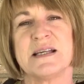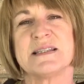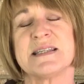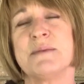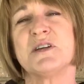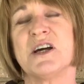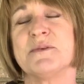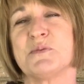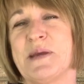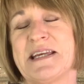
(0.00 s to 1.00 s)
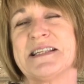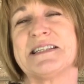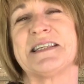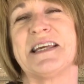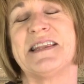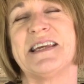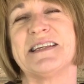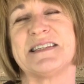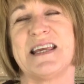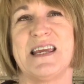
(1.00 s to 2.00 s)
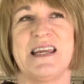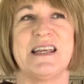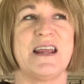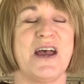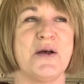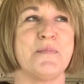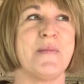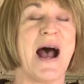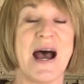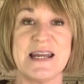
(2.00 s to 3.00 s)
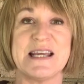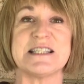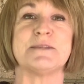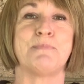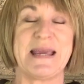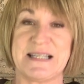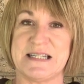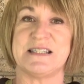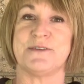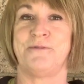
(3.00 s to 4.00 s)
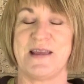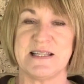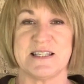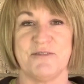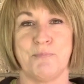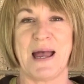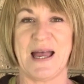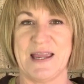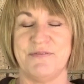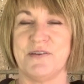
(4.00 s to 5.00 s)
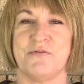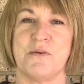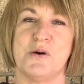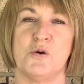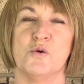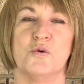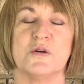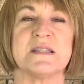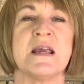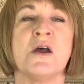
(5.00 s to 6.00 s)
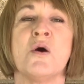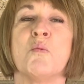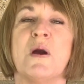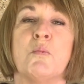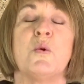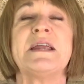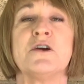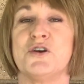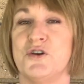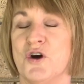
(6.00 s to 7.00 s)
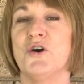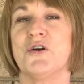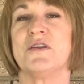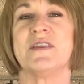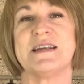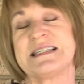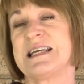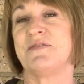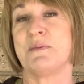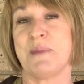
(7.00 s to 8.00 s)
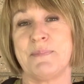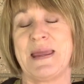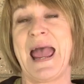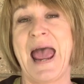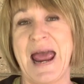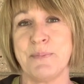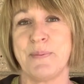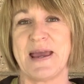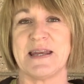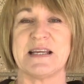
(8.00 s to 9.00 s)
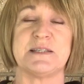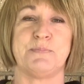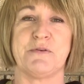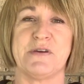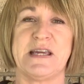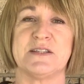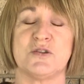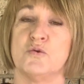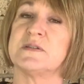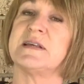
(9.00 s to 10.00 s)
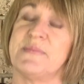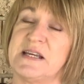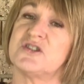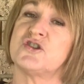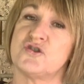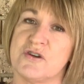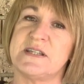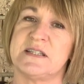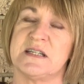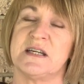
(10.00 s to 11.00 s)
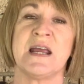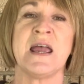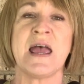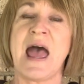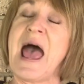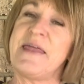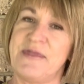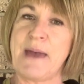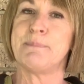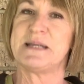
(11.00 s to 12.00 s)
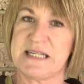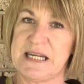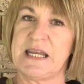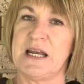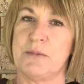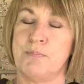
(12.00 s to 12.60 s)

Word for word: Sometimes we can see this in unexpected defensive behaviour from a horse where we don't know that it's even maybe had a bad experience or something has stressed it at that particular